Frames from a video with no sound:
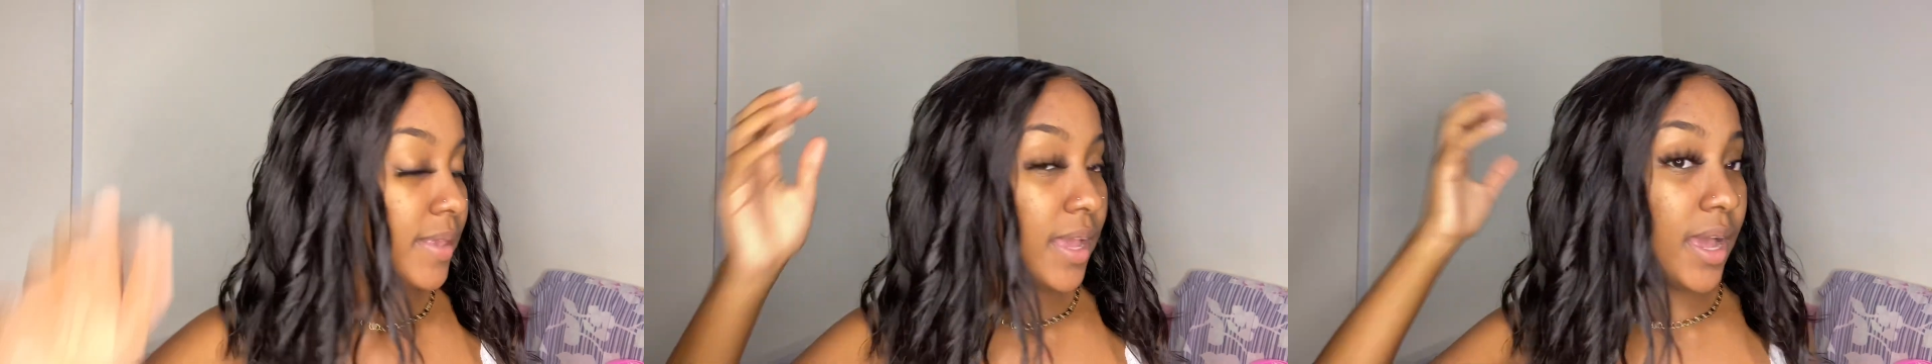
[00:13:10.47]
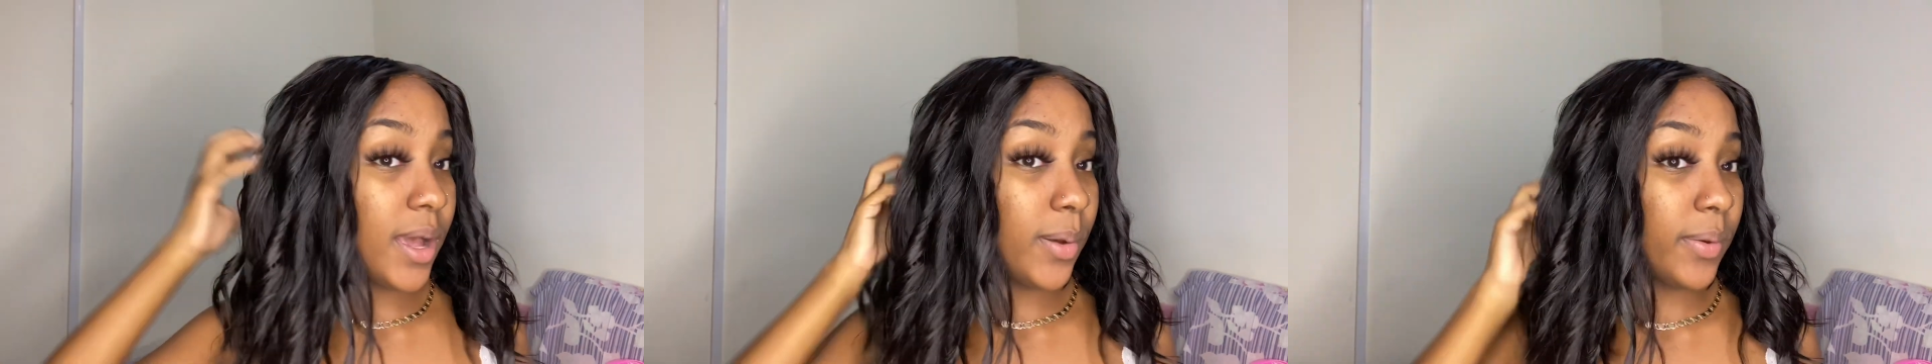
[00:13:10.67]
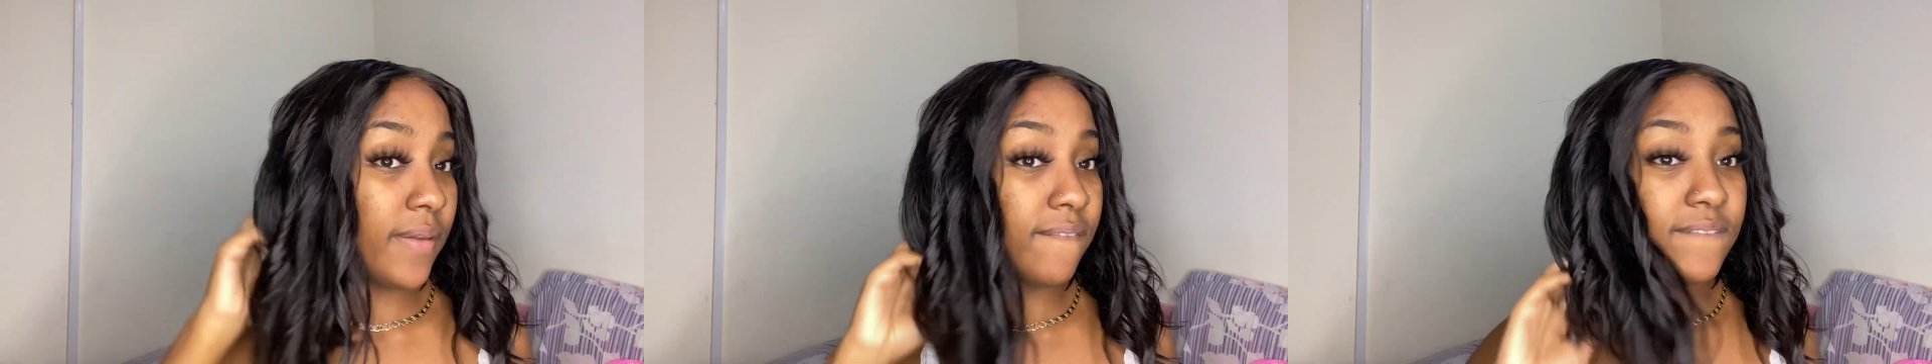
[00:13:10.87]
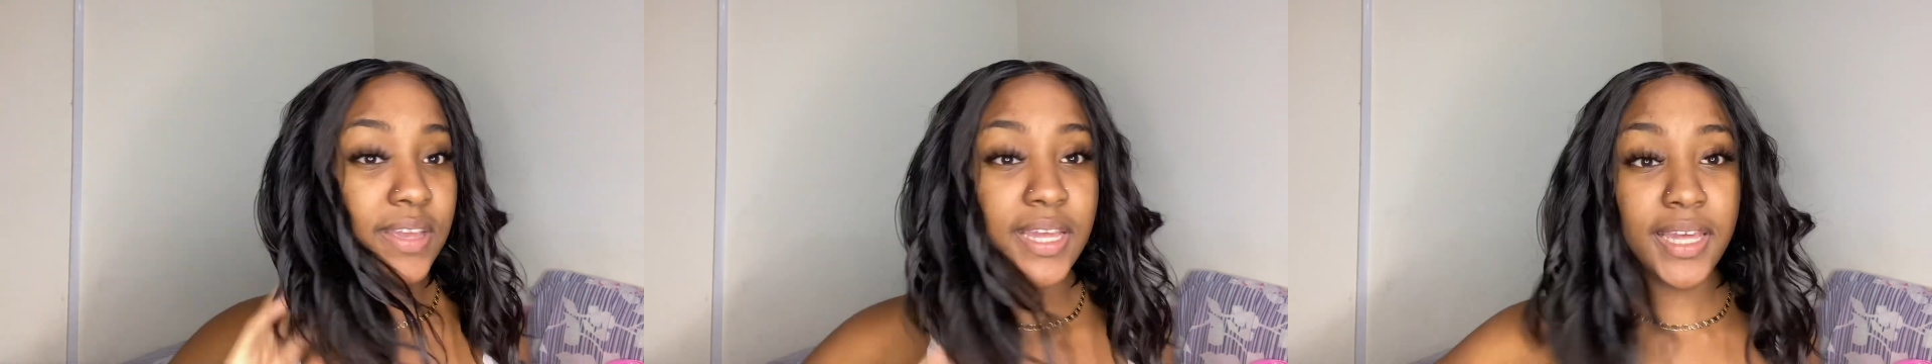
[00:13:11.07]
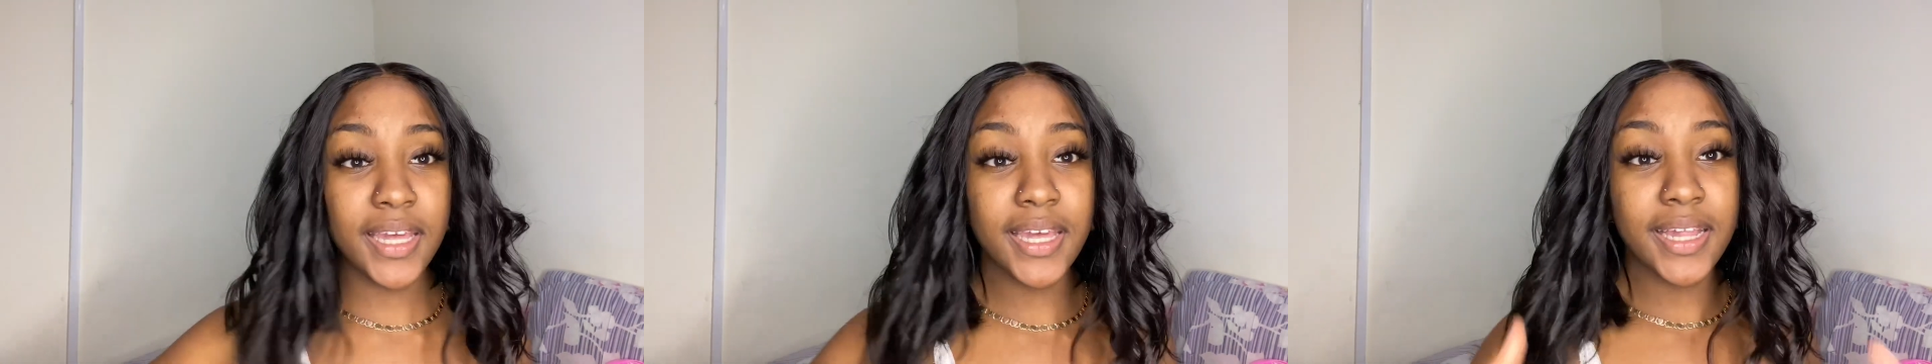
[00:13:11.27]
Are we
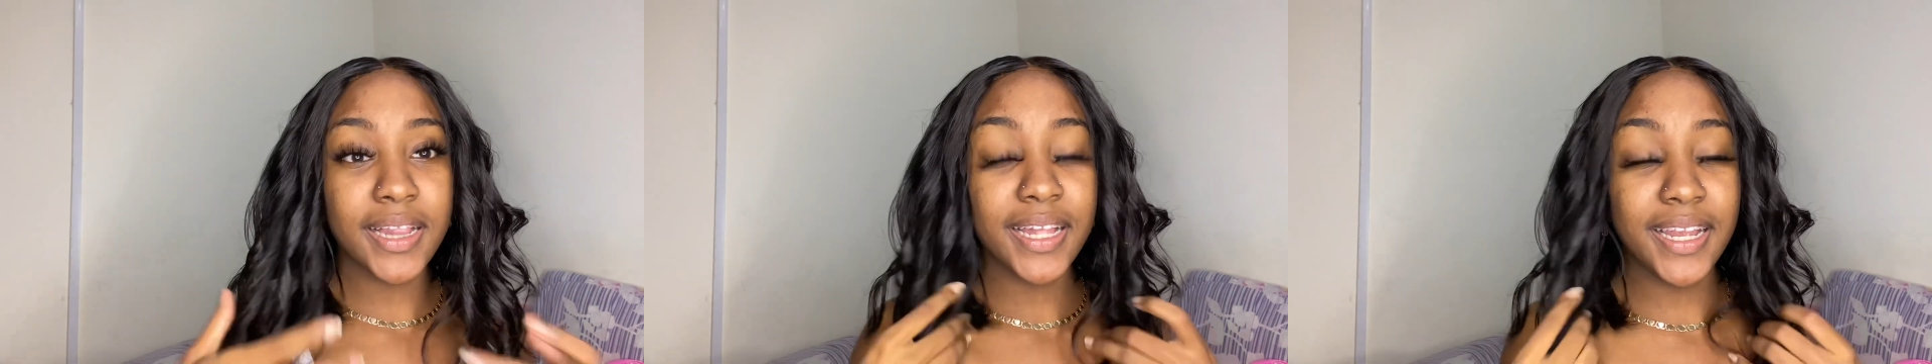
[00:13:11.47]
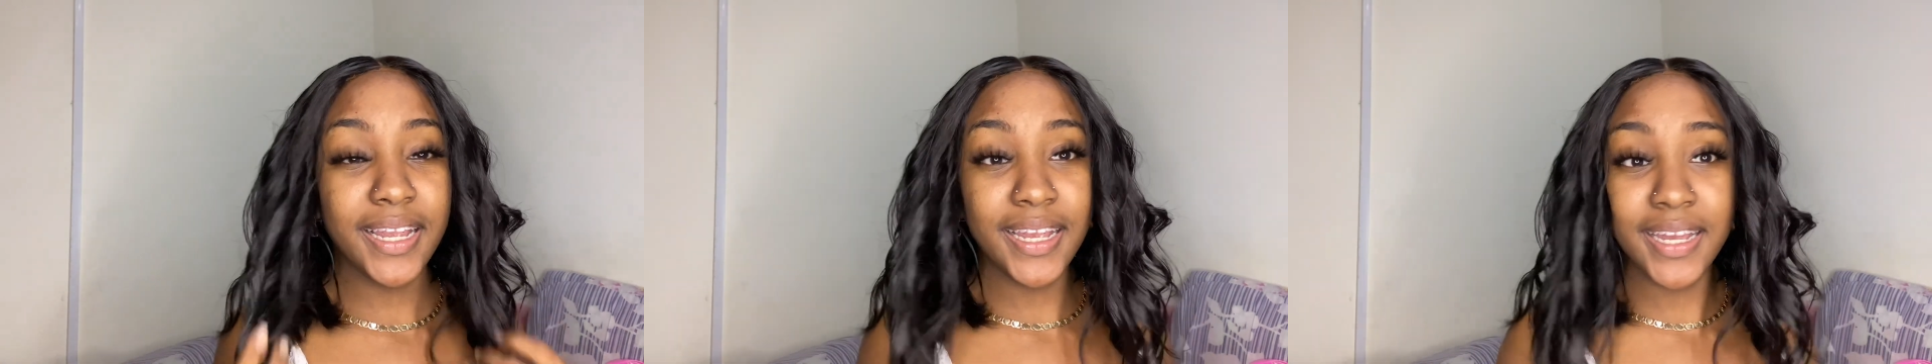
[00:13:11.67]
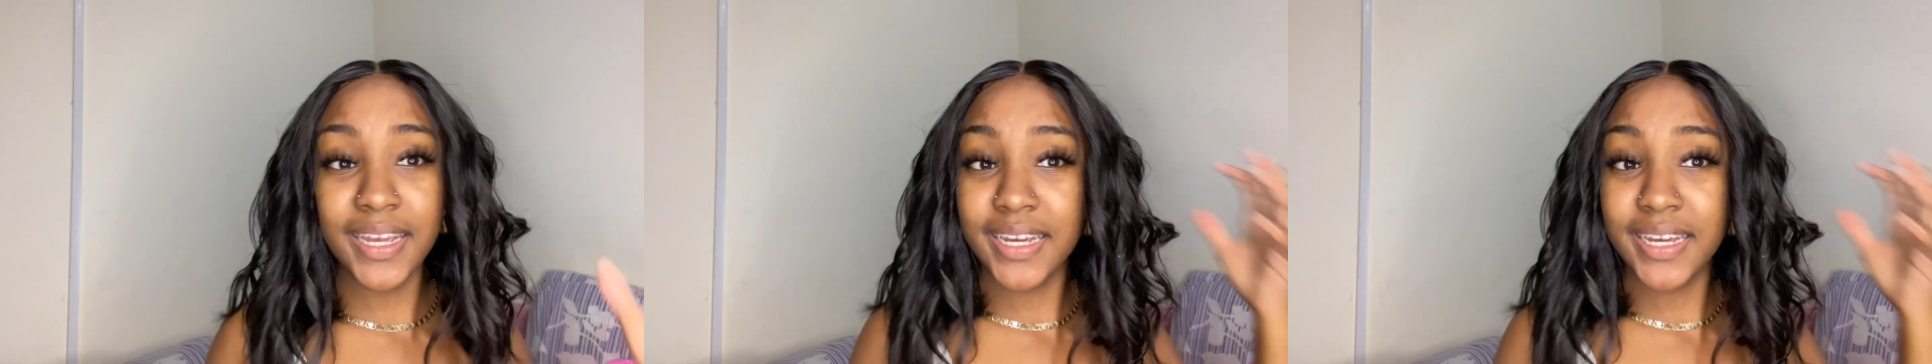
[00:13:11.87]
feeling